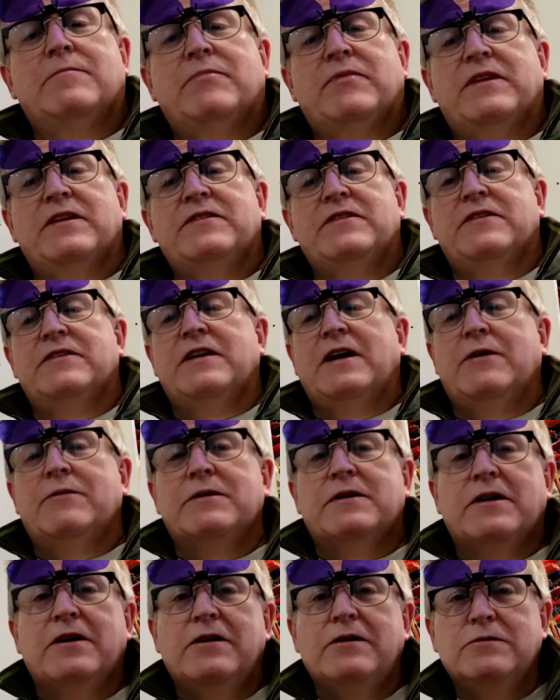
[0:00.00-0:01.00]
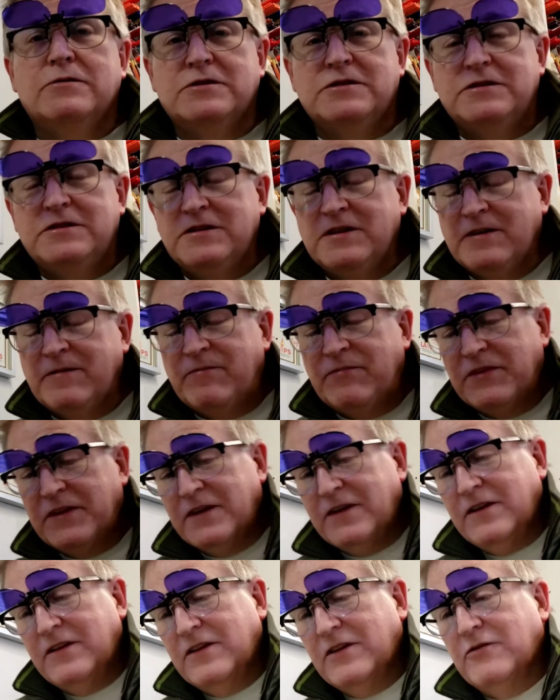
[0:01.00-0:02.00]
this is how it goes.
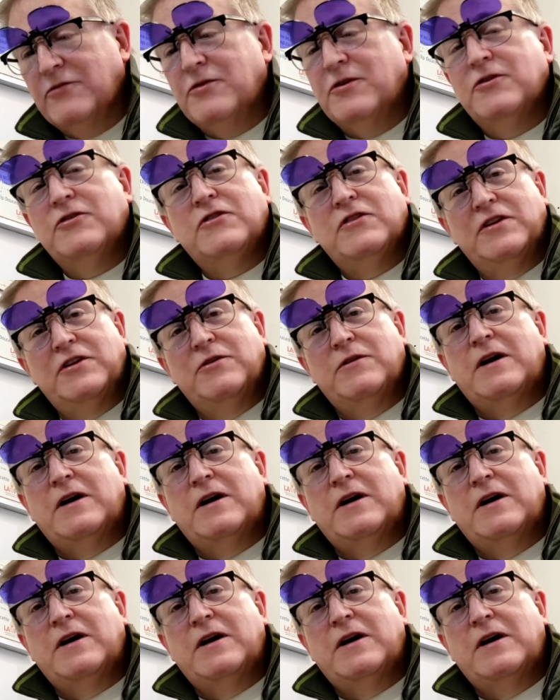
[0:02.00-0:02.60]
The first thing you